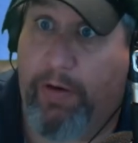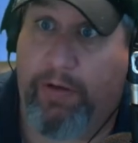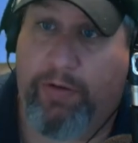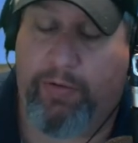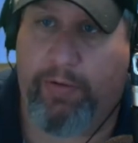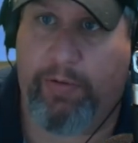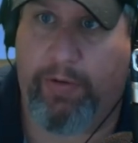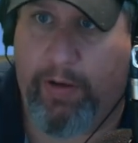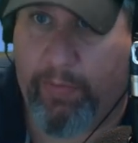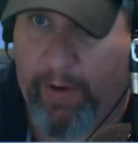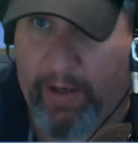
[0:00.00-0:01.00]
and it's through,
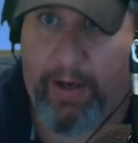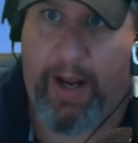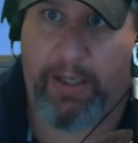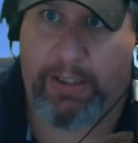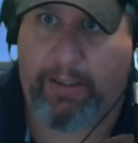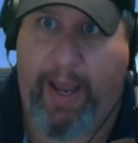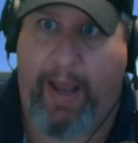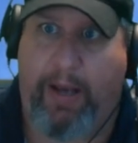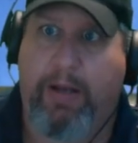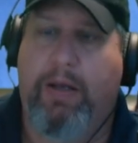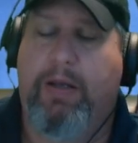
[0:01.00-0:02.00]
recognizing
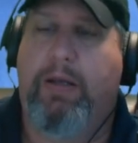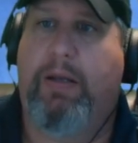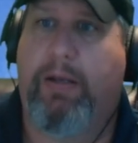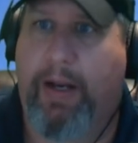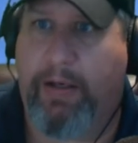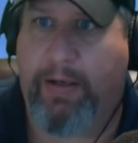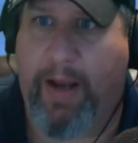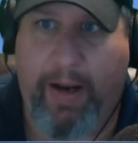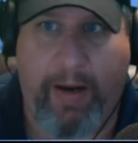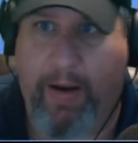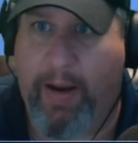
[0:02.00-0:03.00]
that, and that he
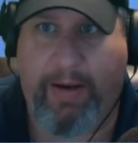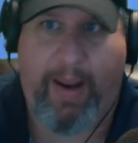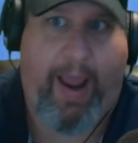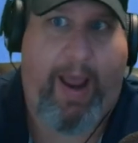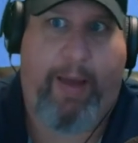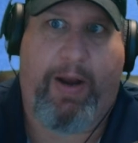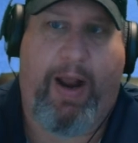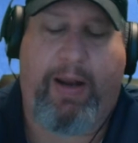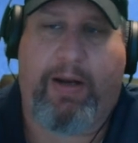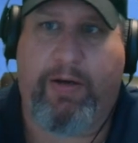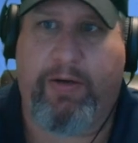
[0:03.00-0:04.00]
died. I mean, I
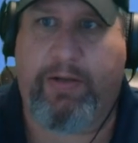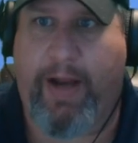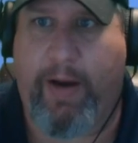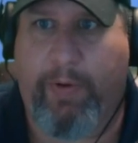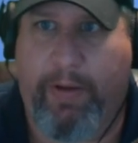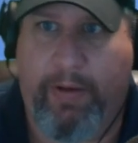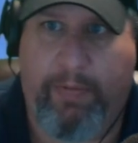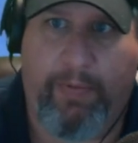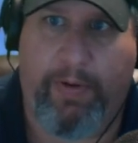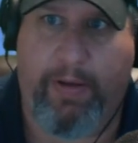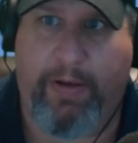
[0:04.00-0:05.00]
can understand where
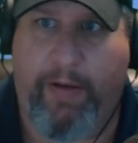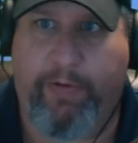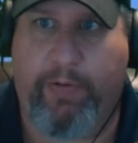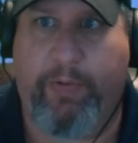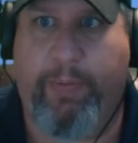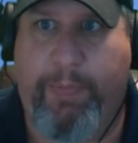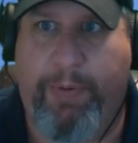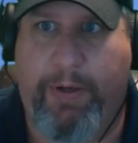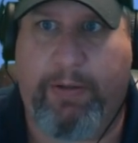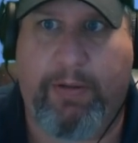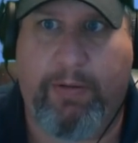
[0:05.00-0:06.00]
the devil would be
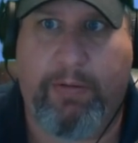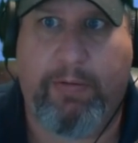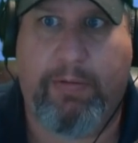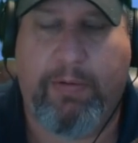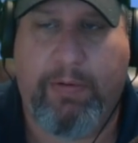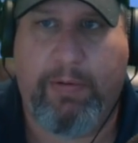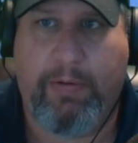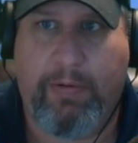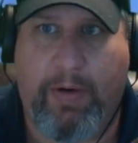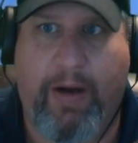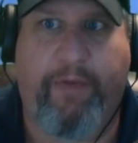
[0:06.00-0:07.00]
pissed,
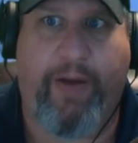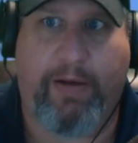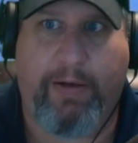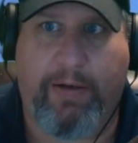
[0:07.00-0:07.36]
offended.